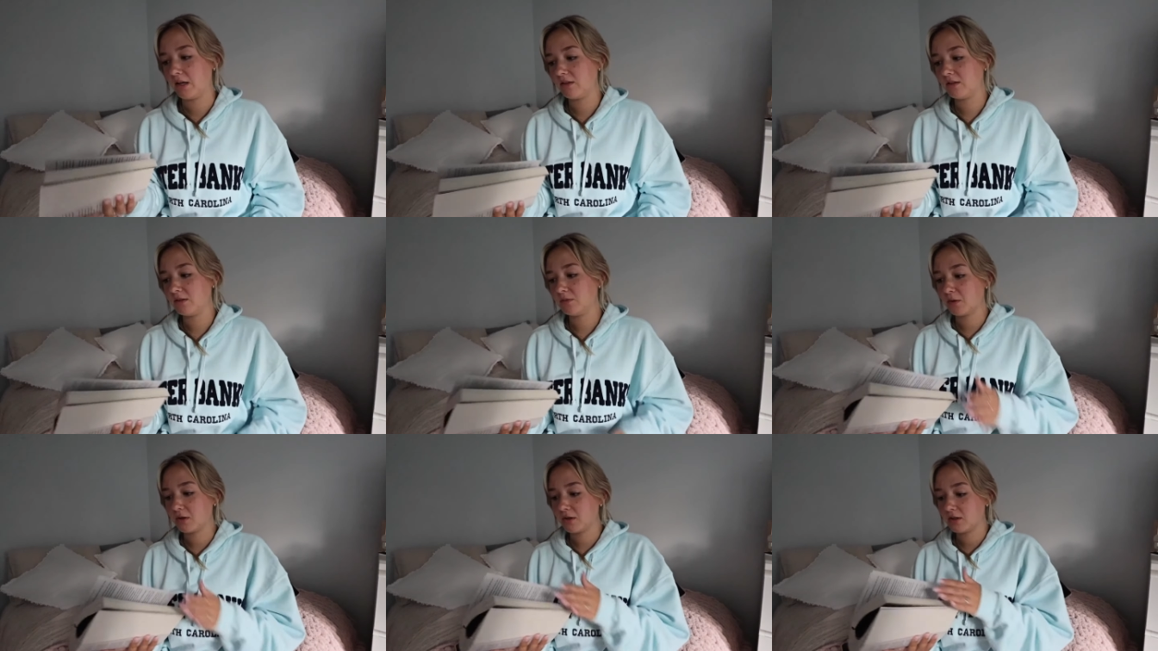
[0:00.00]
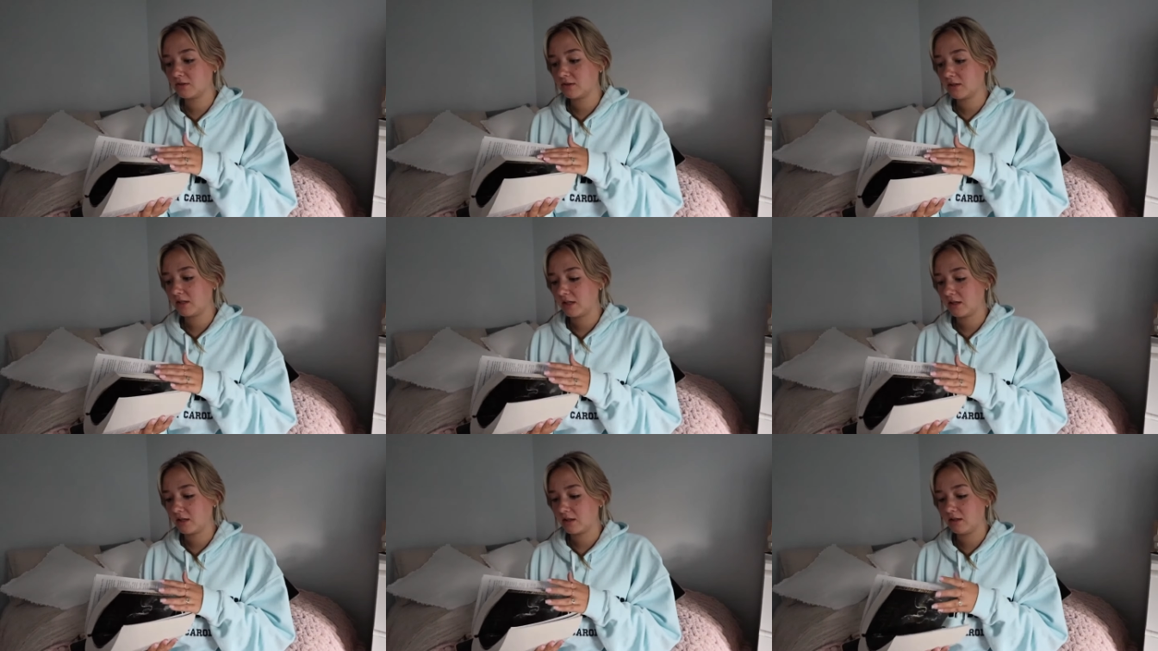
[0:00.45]
this book is
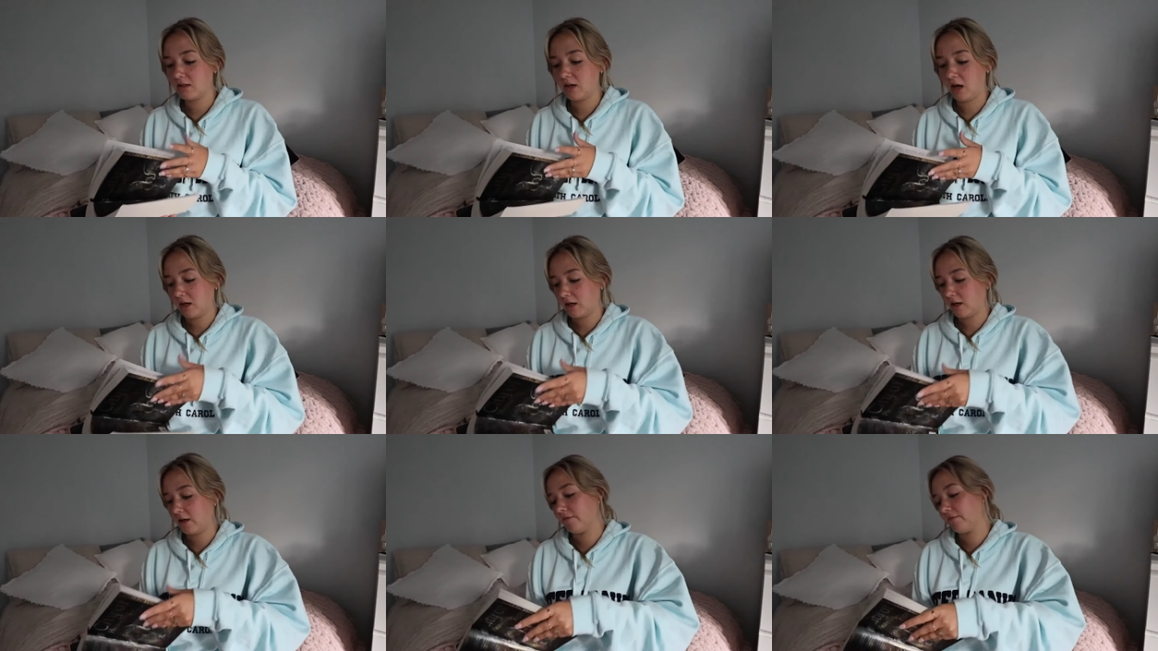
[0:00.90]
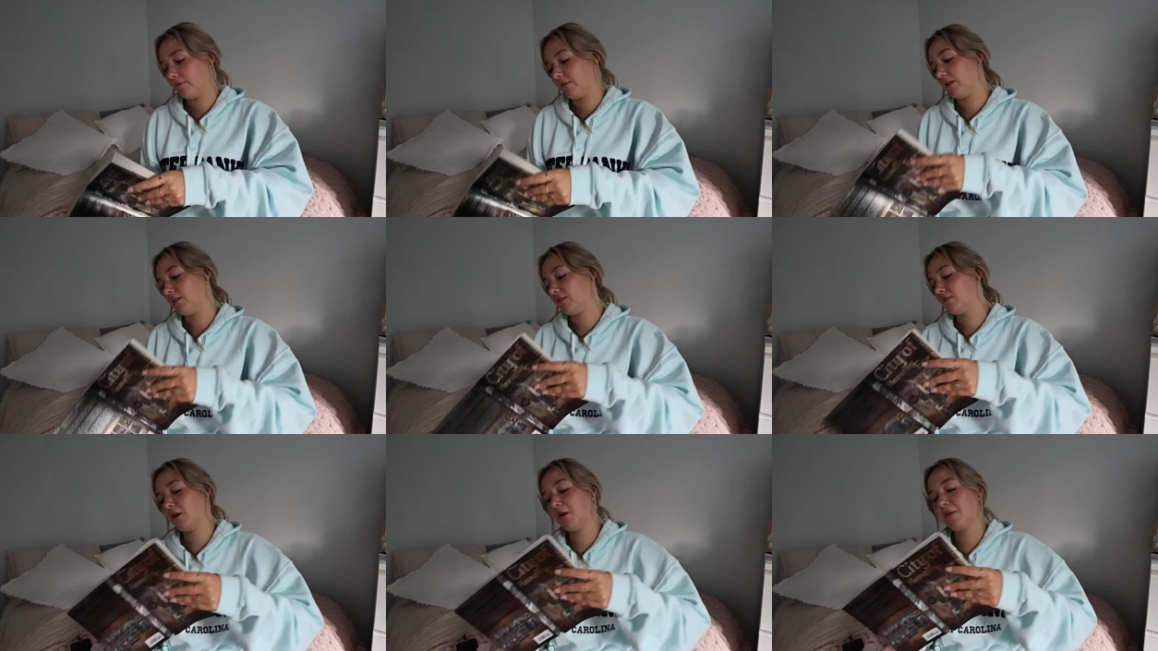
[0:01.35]
like not comfy,
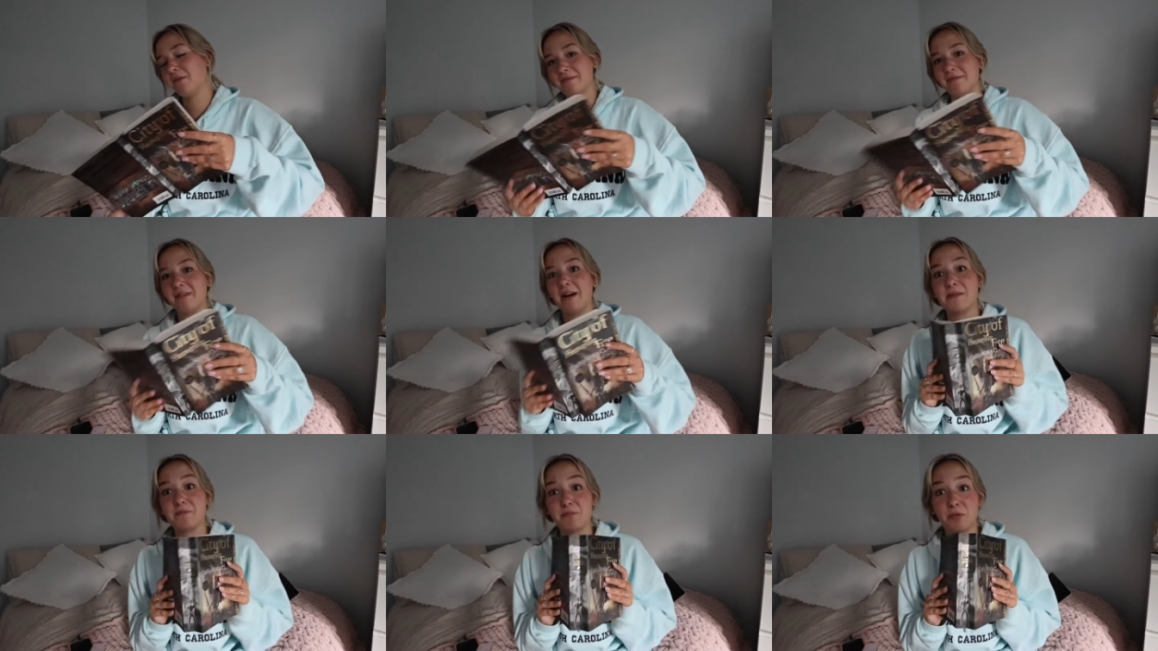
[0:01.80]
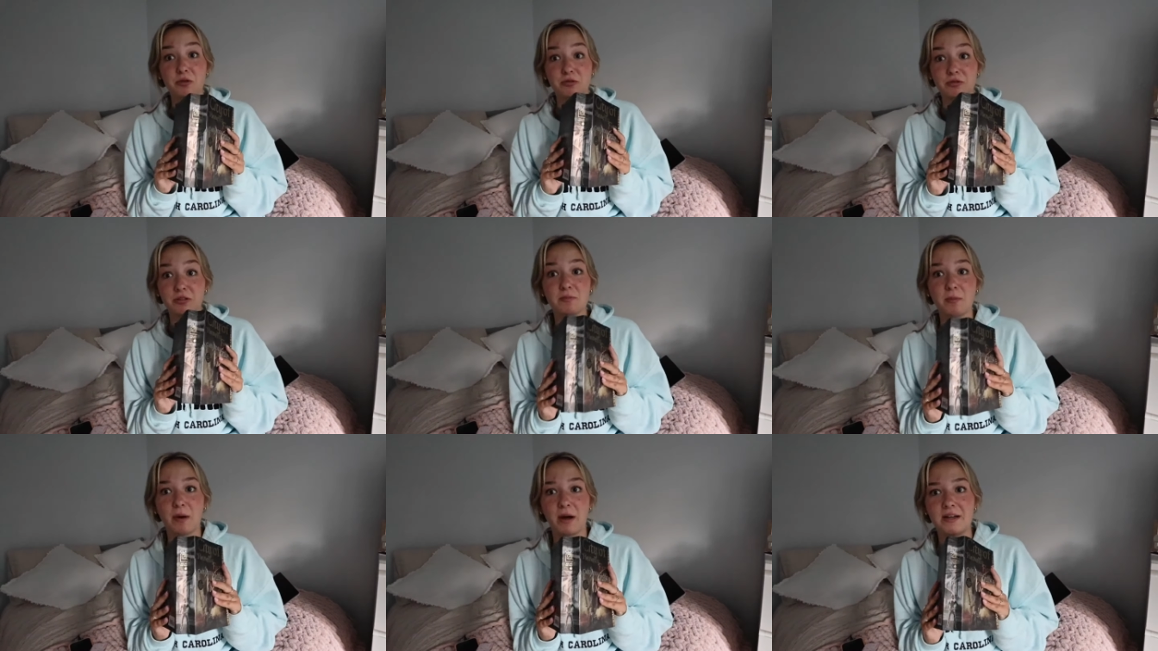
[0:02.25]
so I broke
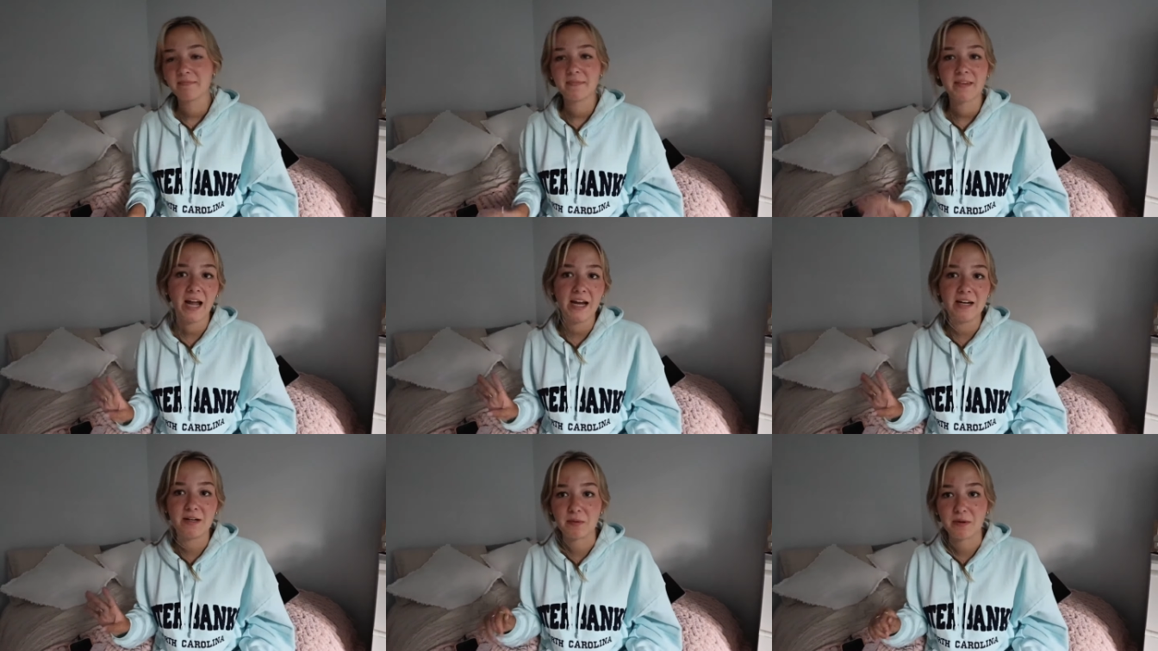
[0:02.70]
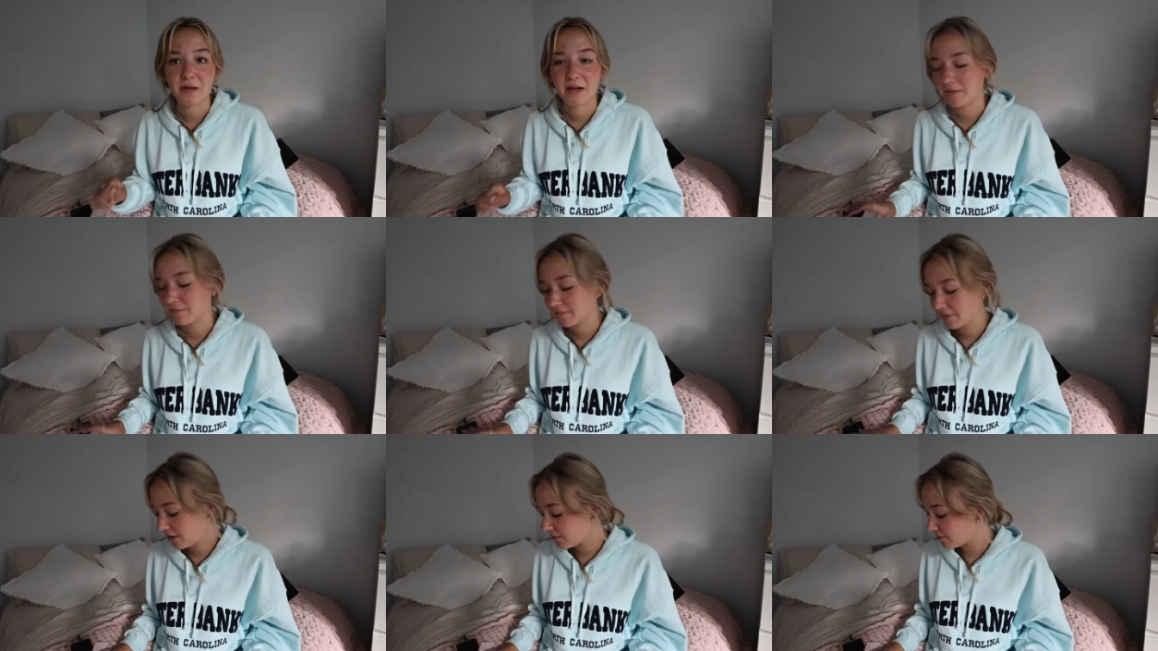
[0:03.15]
the spine. I don't
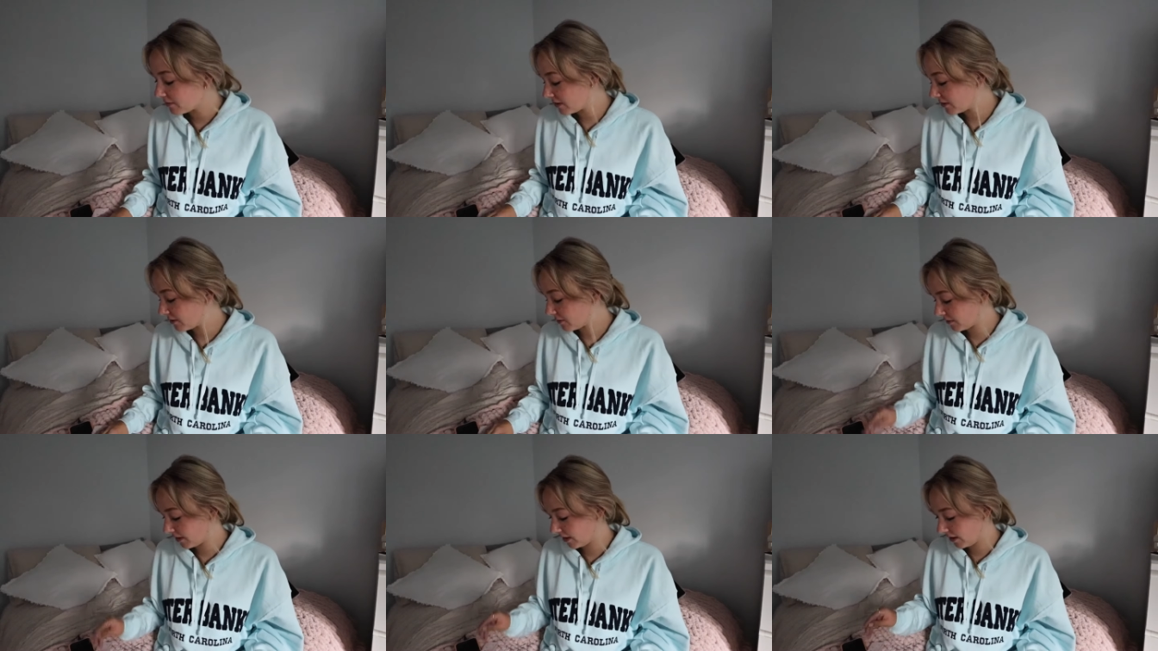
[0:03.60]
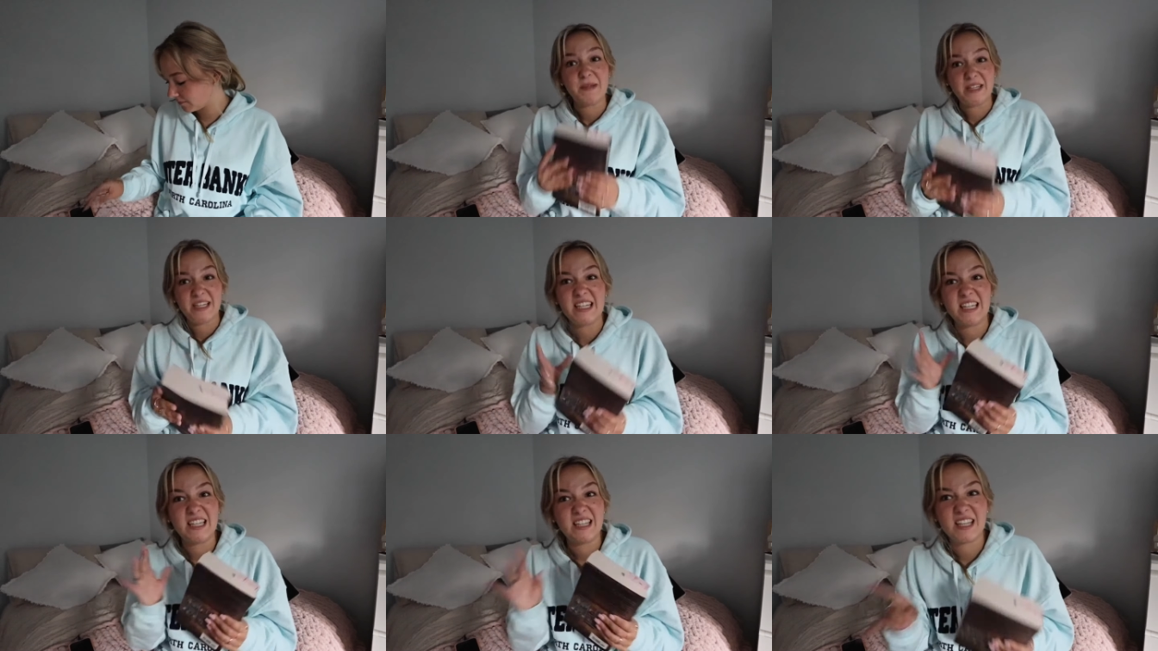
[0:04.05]
care. I really don't care.
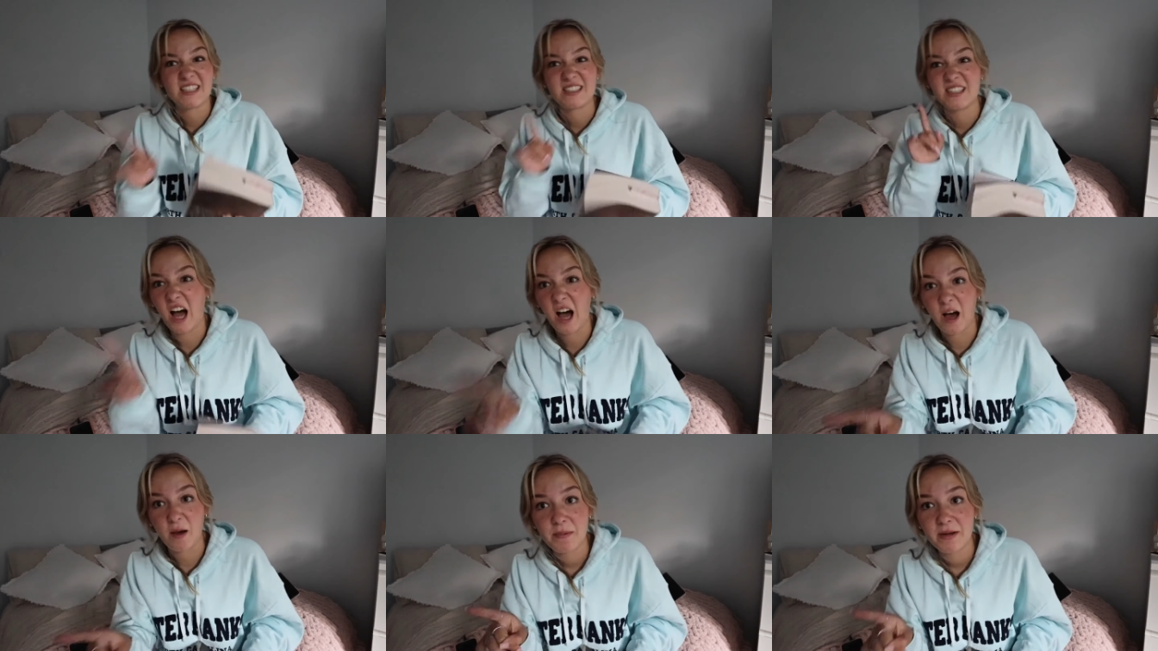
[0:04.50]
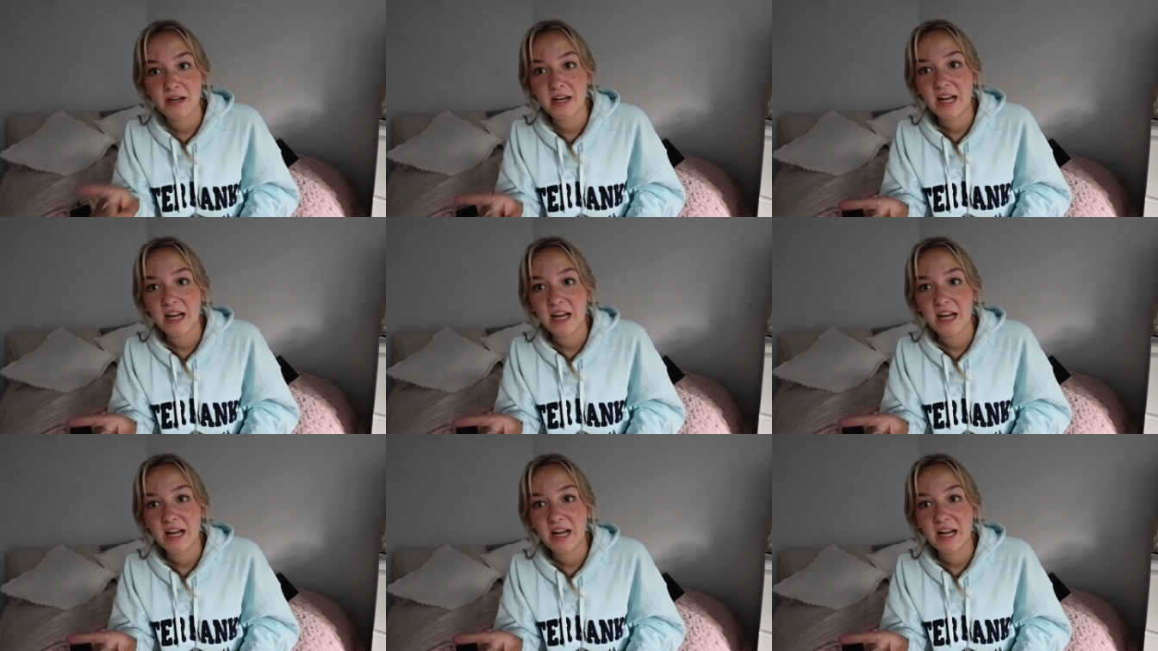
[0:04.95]
Eating this up